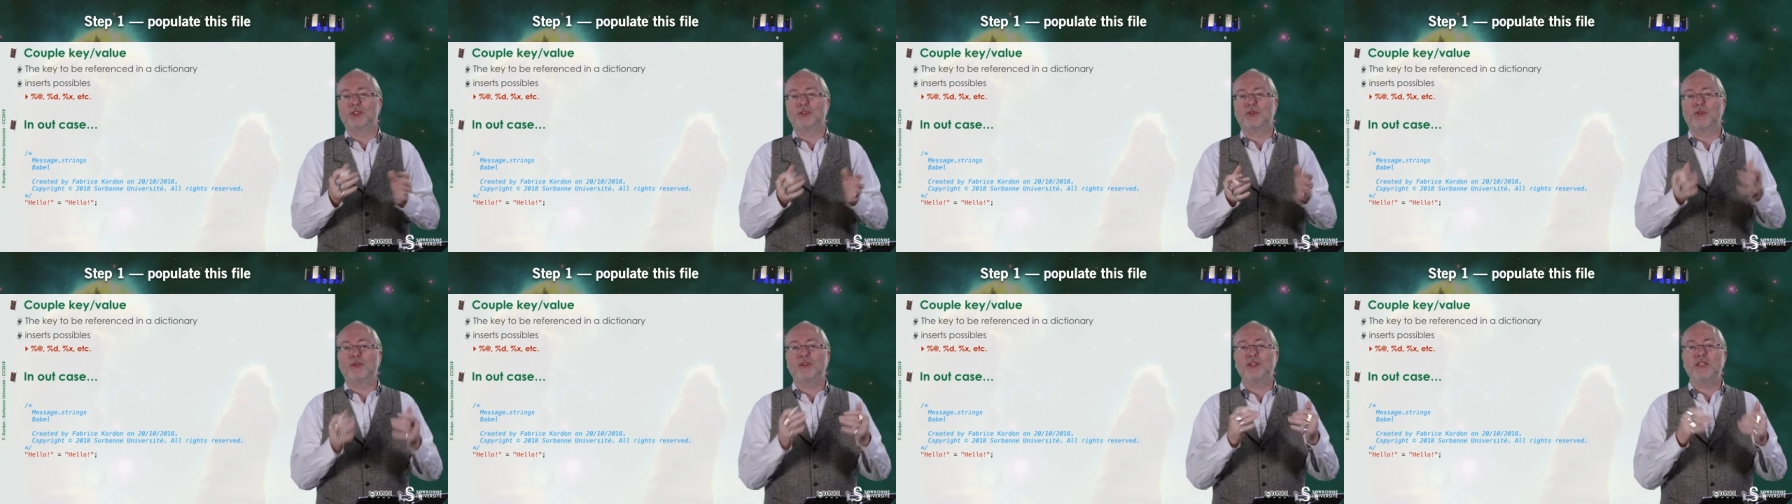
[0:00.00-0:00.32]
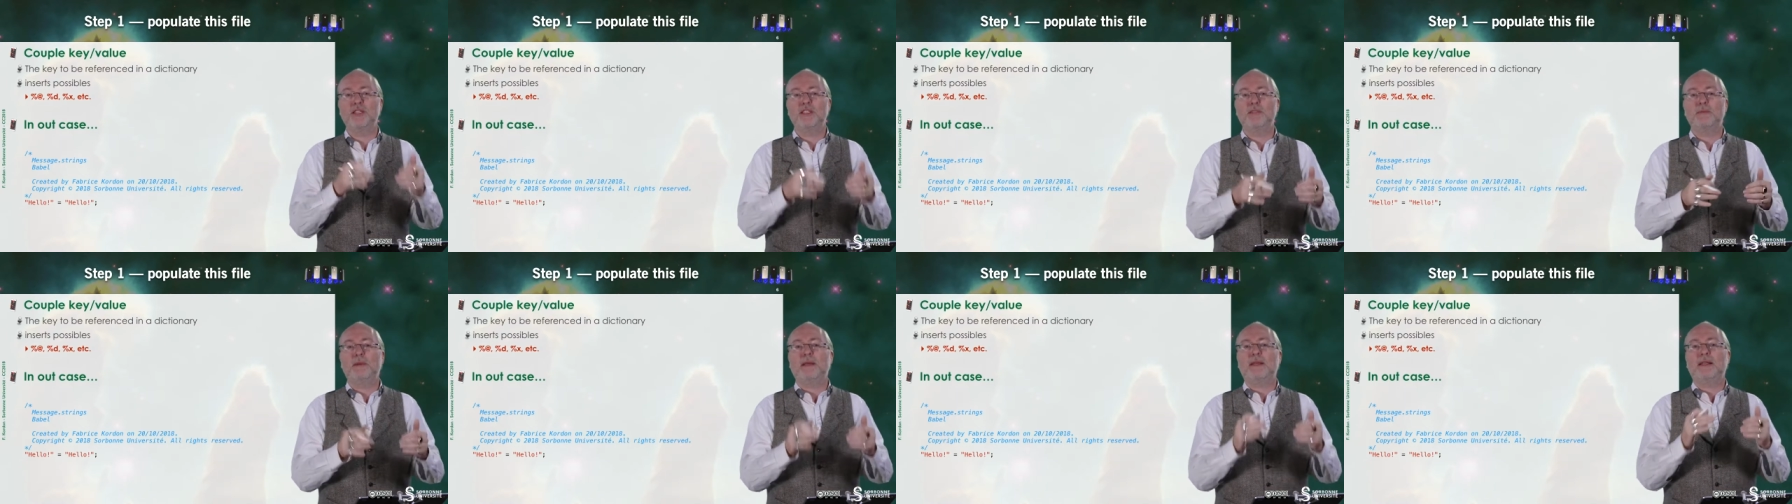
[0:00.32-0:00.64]
So,
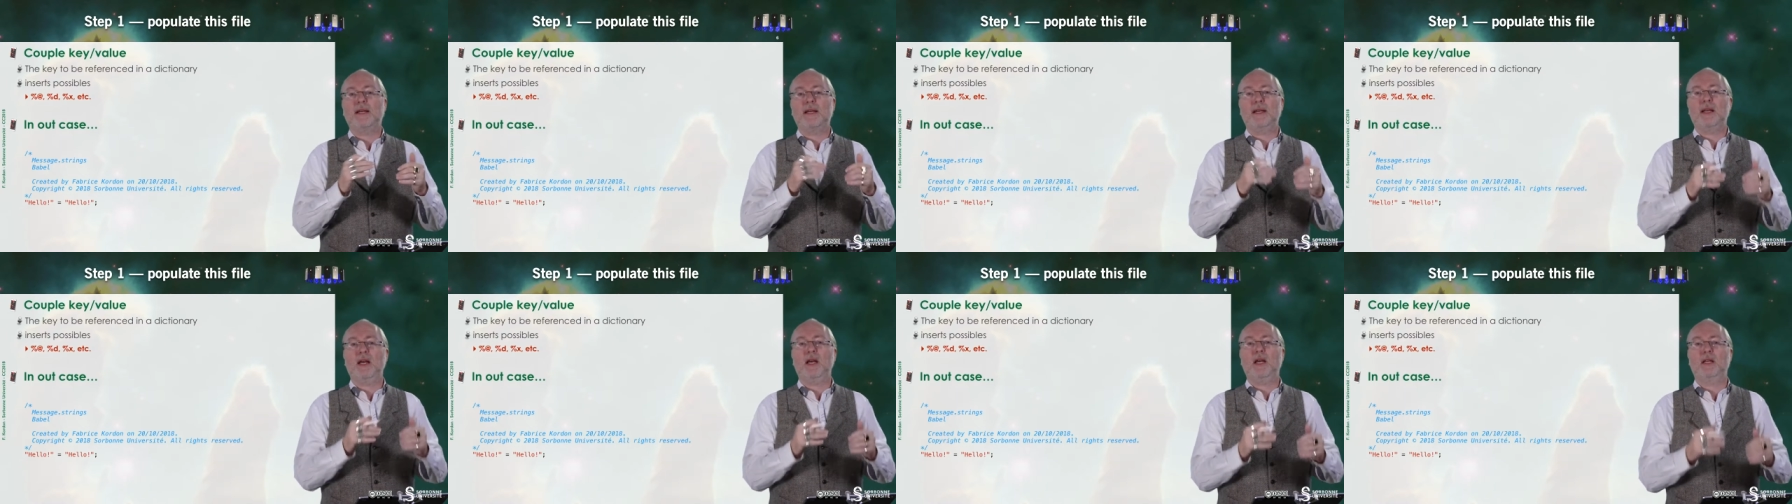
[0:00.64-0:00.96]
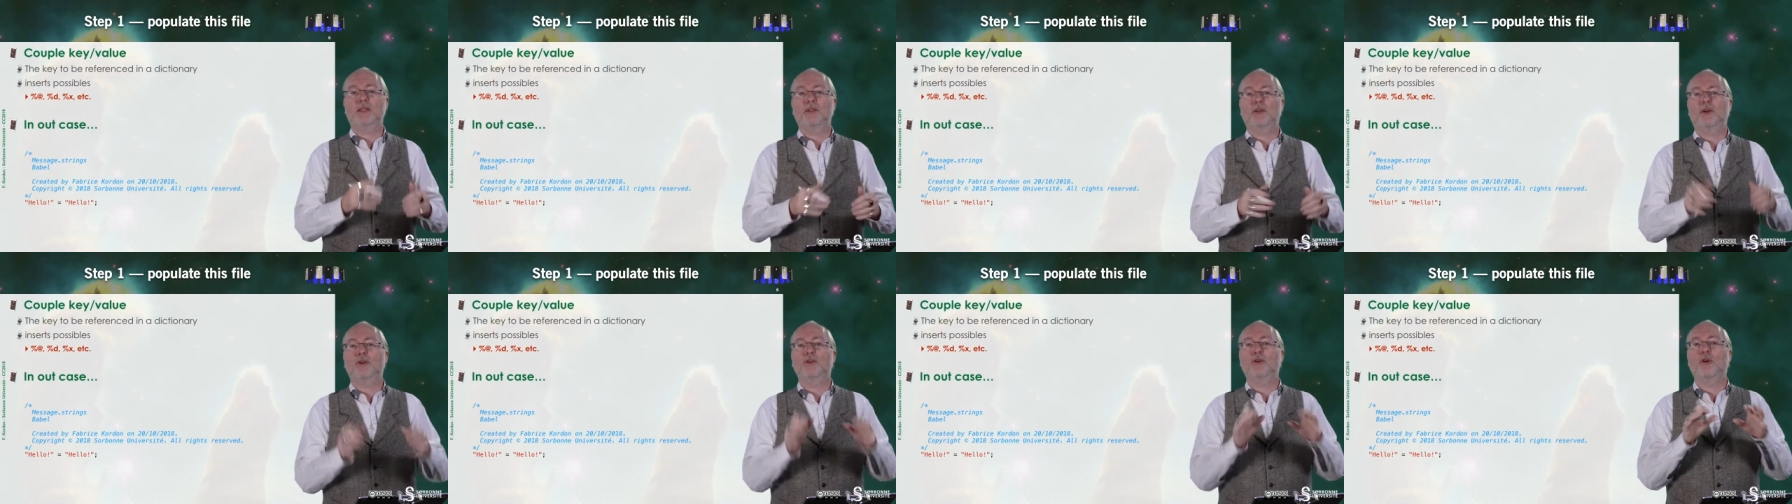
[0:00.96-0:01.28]
these meta
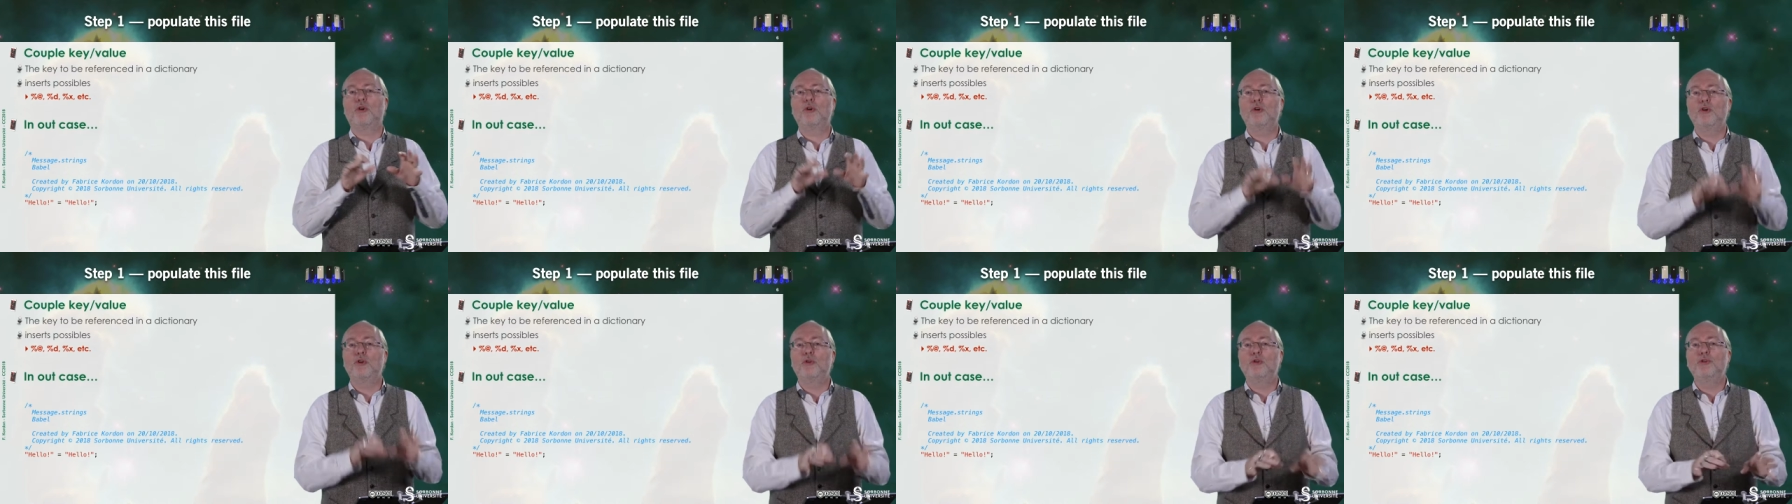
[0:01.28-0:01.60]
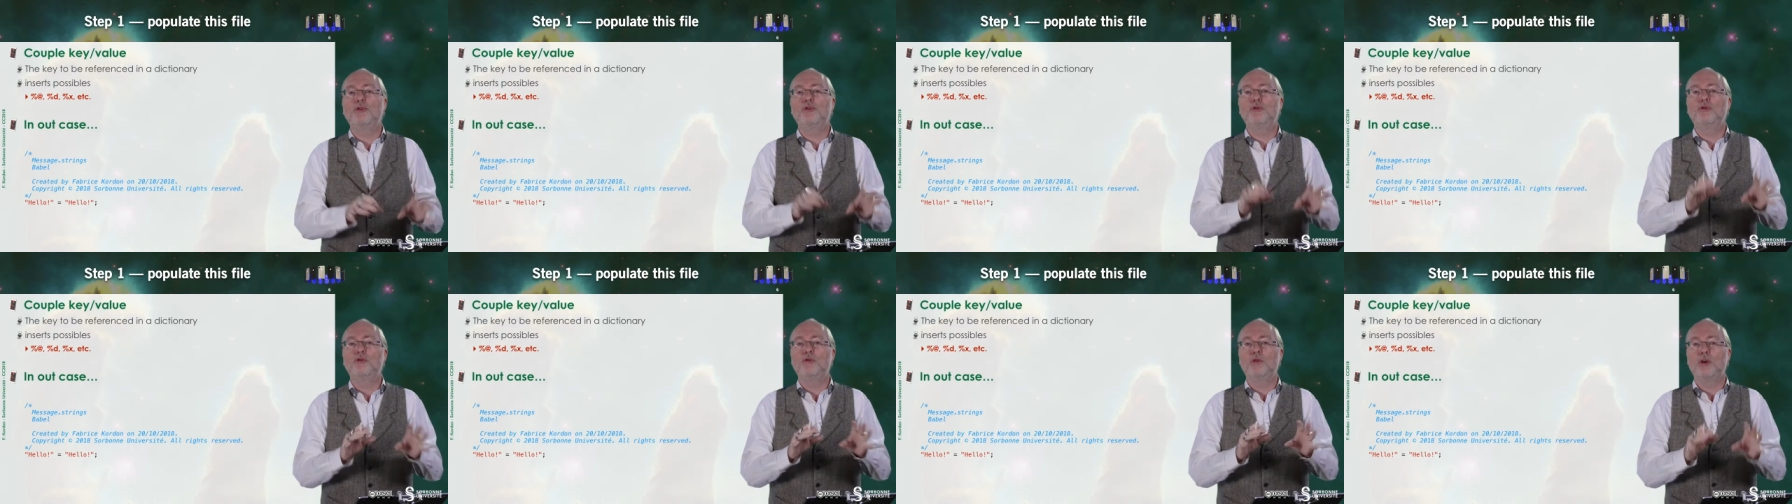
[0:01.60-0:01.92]
characters allow
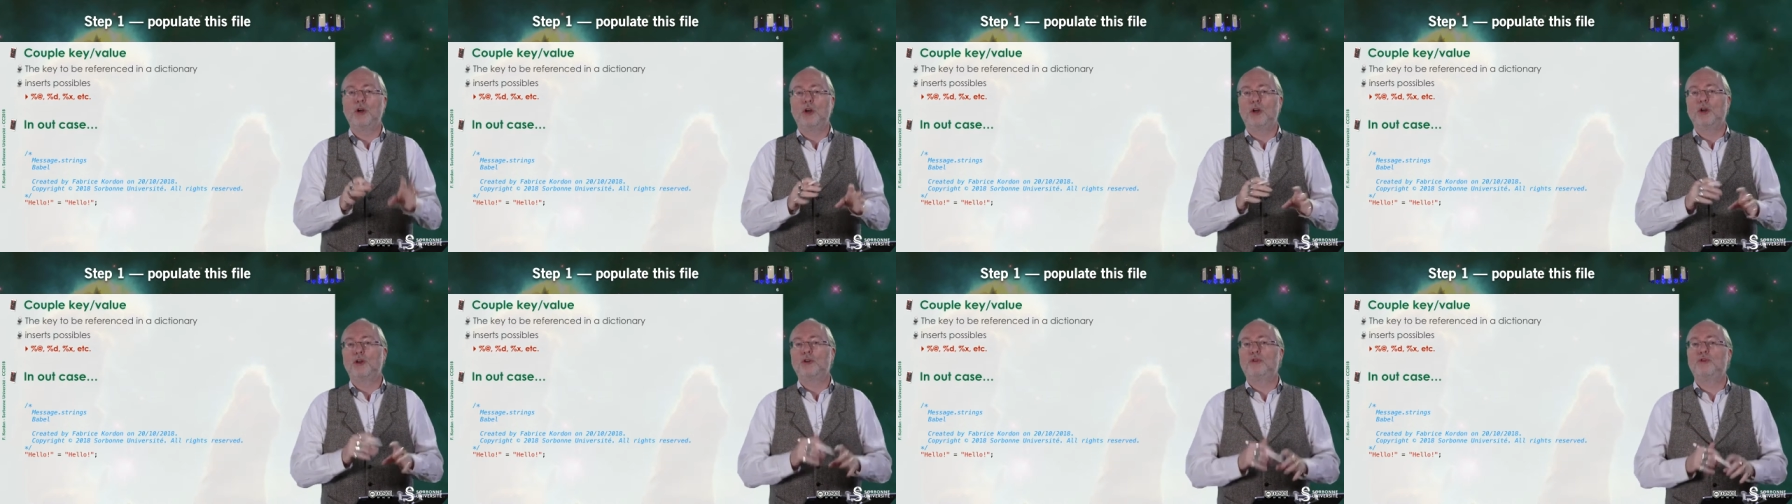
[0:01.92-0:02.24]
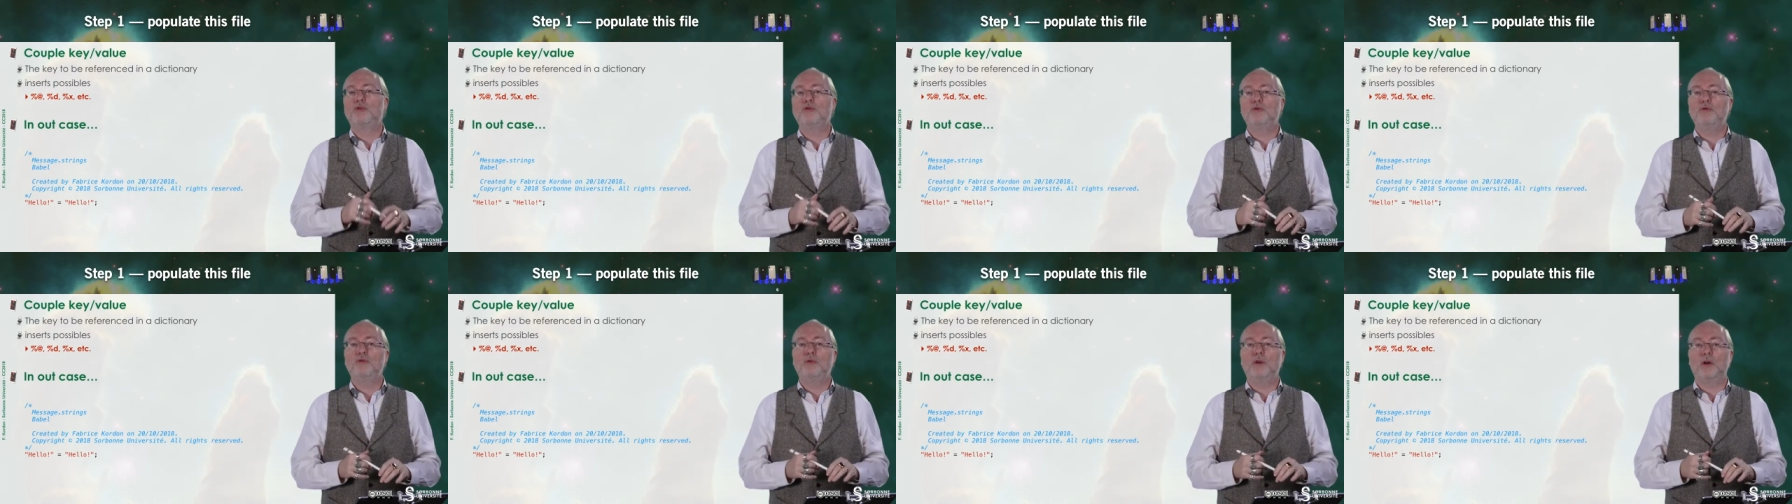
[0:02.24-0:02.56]
you
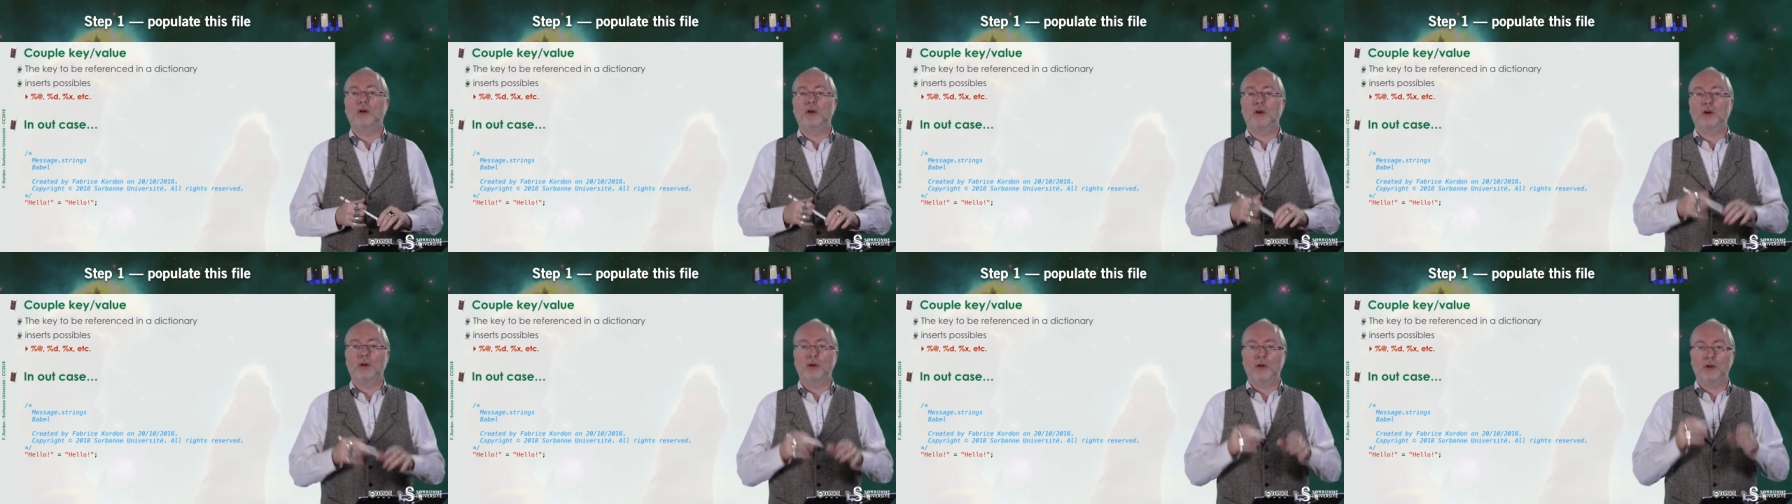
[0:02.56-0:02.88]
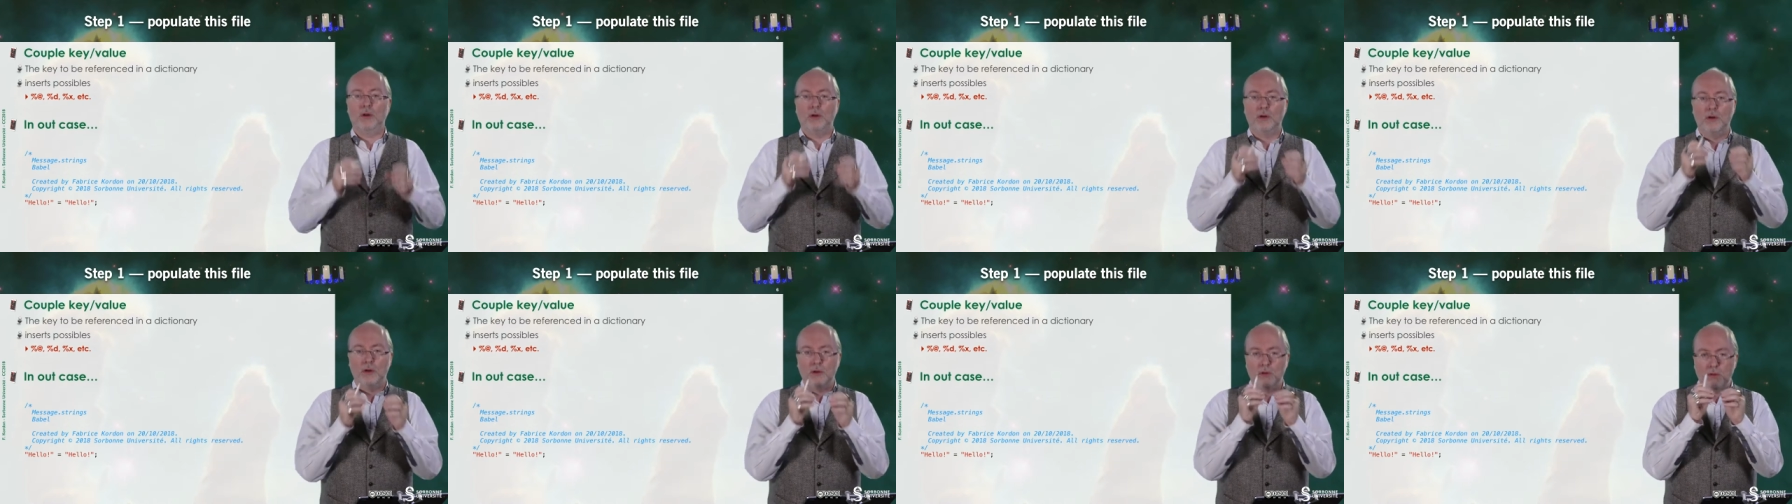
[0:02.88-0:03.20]
to
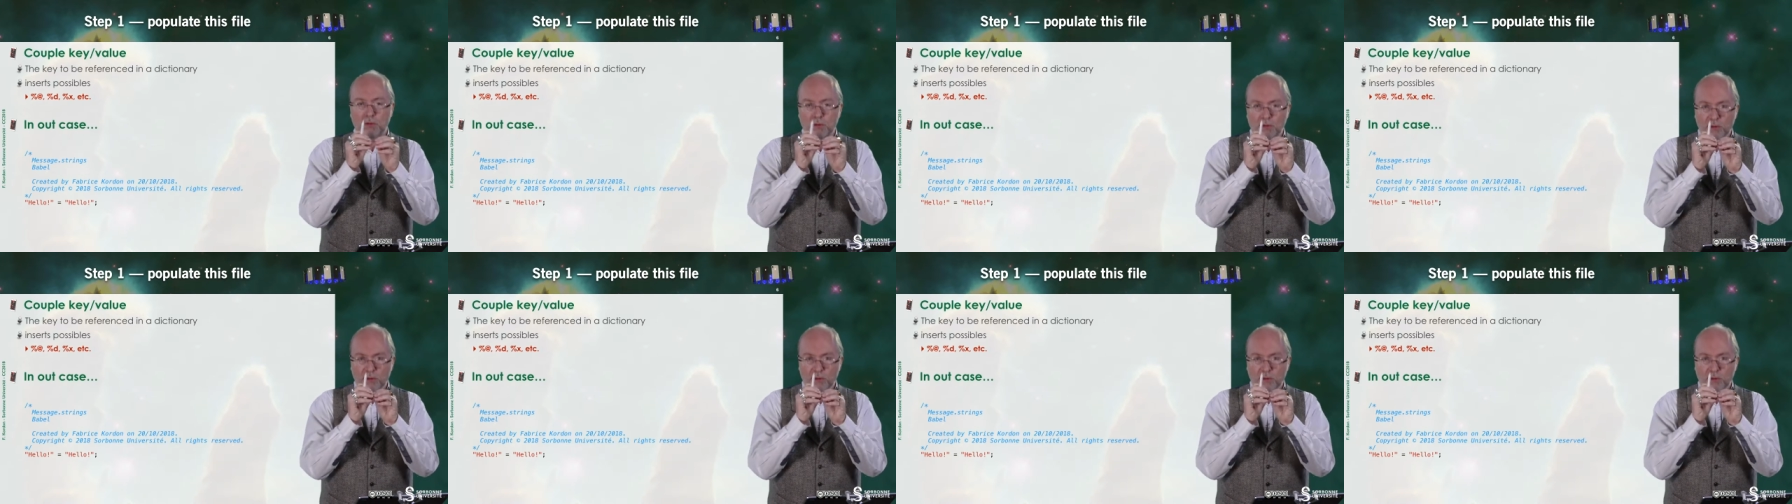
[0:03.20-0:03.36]
uh,